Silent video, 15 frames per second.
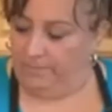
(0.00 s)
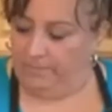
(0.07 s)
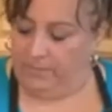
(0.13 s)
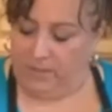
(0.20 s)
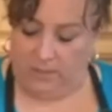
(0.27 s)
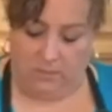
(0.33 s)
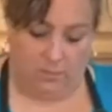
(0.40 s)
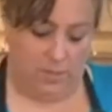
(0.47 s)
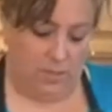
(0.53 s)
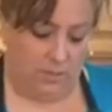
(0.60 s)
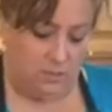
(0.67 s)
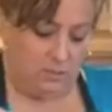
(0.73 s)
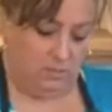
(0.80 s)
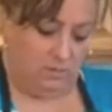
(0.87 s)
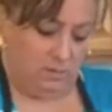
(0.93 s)
a nice
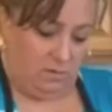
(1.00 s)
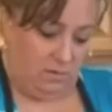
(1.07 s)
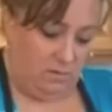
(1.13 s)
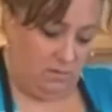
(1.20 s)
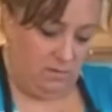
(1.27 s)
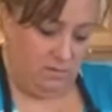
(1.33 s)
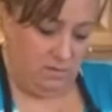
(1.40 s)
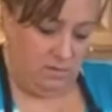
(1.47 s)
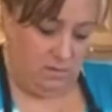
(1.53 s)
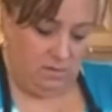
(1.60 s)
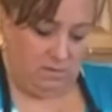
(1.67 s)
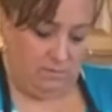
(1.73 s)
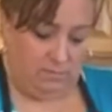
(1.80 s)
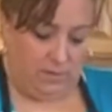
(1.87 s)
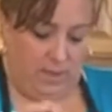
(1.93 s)
pinch of the
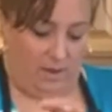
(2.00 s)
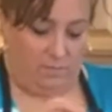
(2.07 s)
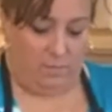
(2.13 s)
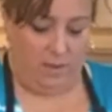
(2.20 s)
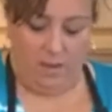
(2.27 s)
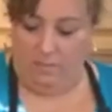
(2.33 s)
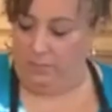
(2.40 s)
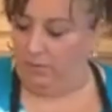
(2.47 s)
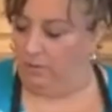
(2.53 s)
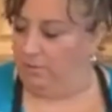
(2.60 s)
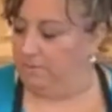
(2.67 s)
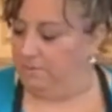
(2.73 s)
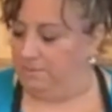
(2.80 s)
black pepper.